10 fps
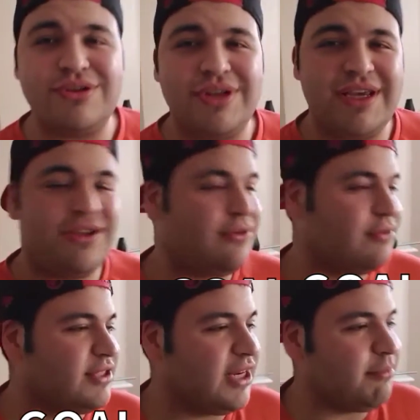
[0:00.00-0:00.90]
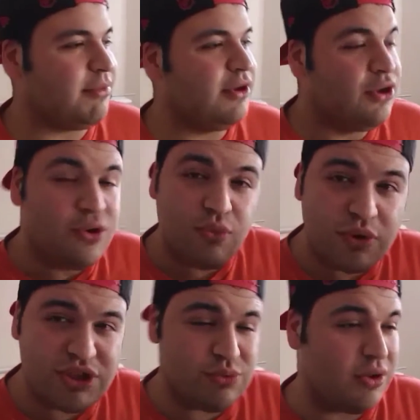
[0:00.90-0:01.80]
so like, you know, set up
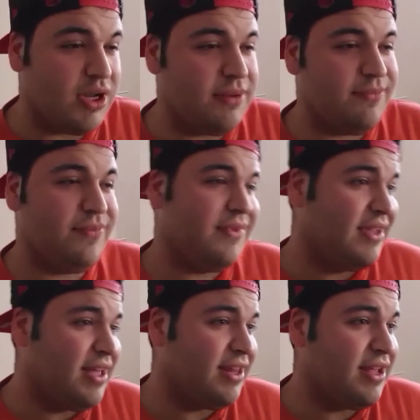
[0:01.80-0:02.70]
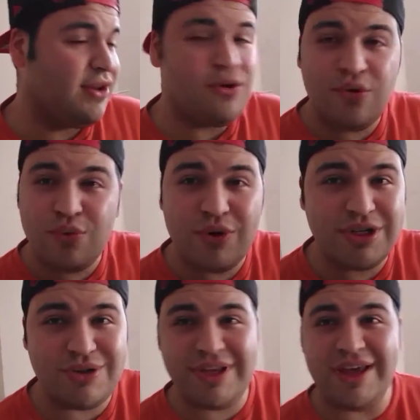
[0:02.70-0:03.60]
what you want and then work
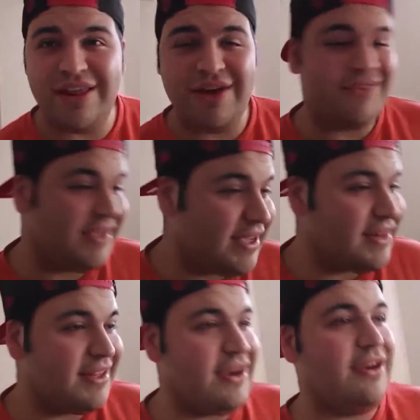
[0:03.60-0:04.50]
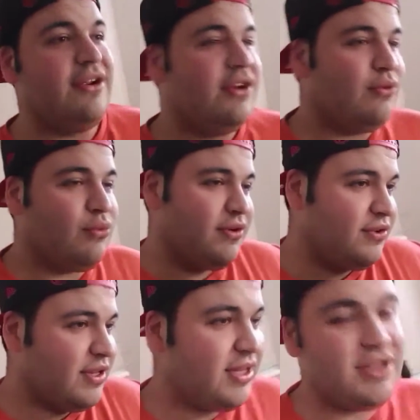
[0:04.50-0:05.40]
your tail off to get there.
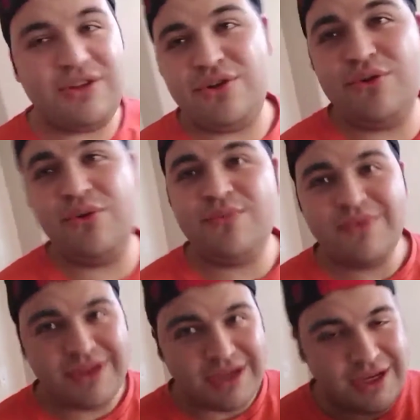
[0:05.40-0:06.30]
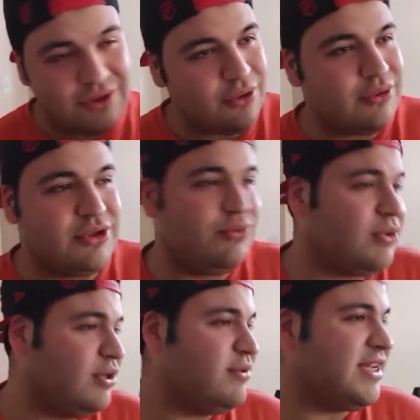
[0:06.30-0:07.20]
Whatever you need to do, you know, you
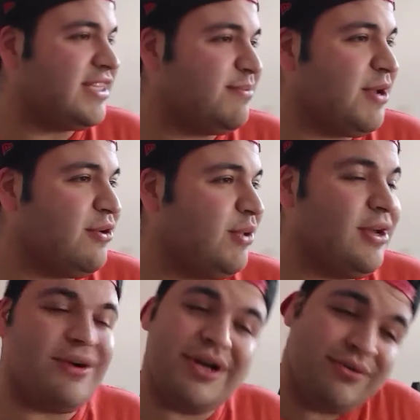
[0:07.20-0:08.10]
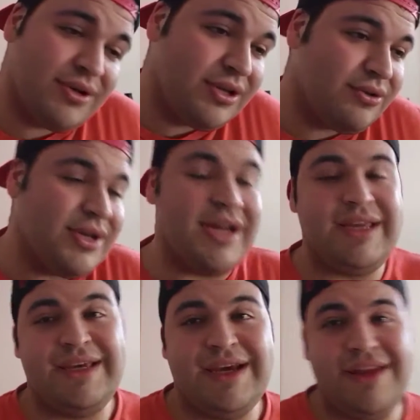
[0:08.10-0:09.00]
want to lose X amount of weight, all right? Well, you know, you gotta
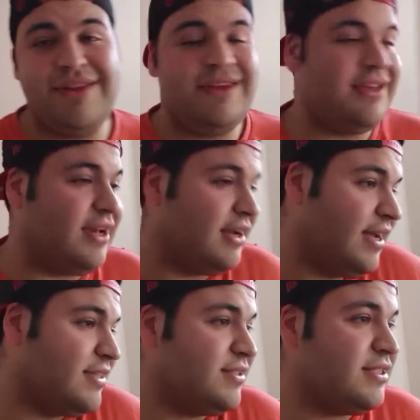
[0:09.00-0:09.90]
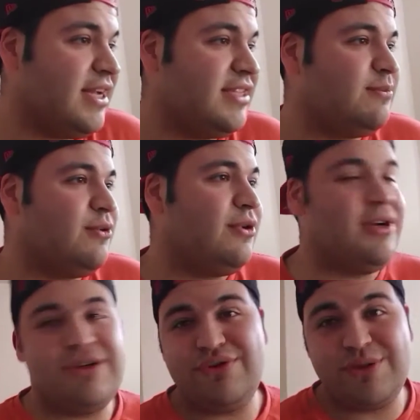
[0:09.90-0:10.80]
eat healthy, you gotta exercise more,
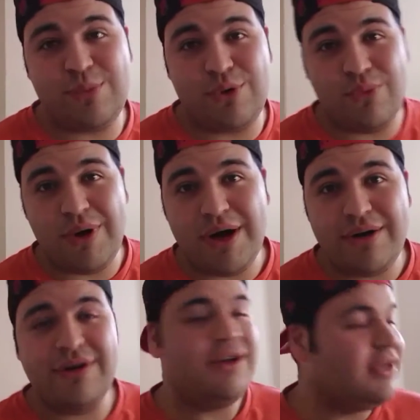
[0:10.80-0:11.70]
drink more water.